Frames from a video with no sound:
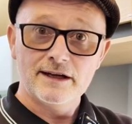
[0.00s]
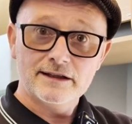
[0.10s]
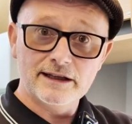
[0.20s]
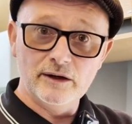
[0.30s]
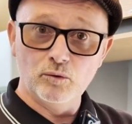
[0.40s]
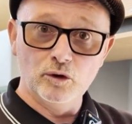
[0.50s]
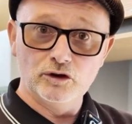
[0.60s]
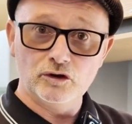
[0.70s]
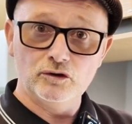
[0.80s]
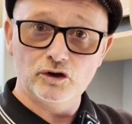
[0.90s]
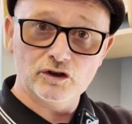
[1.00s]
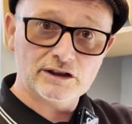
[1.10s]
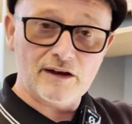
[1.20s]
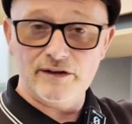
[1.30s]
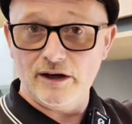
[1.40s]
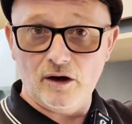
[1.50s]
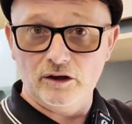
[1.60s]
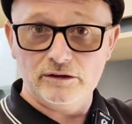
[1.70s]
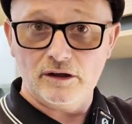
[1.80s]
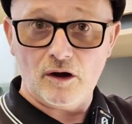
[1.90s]
than it would do just having it
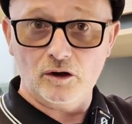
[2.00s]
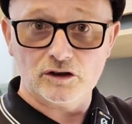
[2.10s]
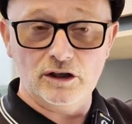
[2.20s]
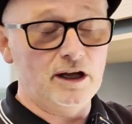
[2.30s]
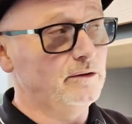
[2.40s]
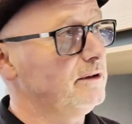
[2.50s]
on hot alone.